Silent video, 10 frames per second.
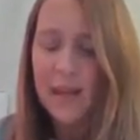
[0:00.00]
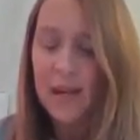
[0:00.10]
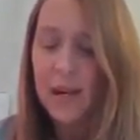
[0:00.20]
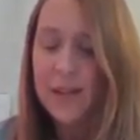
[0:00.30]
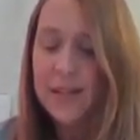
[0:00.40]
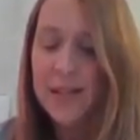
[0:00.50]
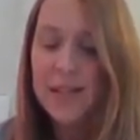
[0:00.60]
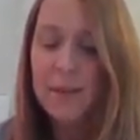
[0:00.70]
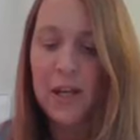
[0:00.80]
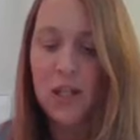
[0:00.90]
Closer
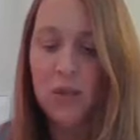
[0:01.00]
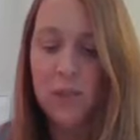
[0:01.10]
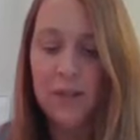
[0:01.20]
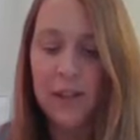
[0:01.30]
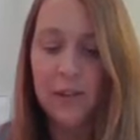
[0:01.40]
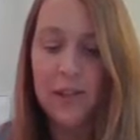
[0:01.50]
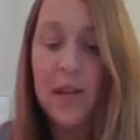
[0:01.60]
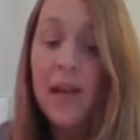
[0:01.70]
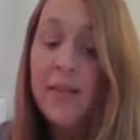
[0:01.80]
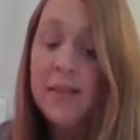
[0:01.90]
inspection revealed
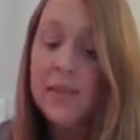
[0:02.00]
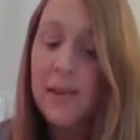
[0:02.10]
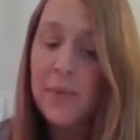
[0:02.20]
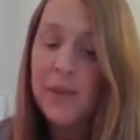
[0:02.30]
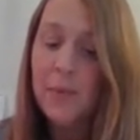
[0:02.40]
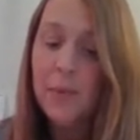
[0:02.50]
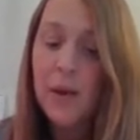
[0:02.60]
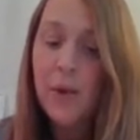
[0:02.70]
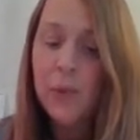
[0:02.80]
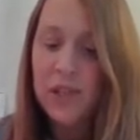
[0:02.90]
that some of them
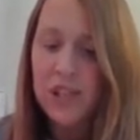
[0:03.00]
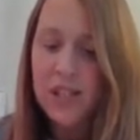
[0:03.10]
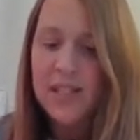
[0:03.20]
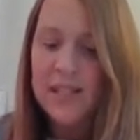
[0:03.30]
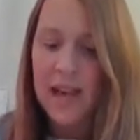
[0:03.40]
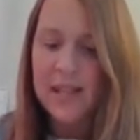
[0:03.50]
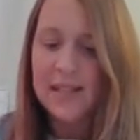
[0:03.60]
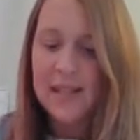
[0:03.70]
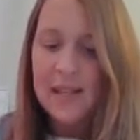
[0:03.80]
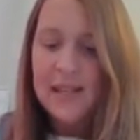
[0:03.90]
were just that: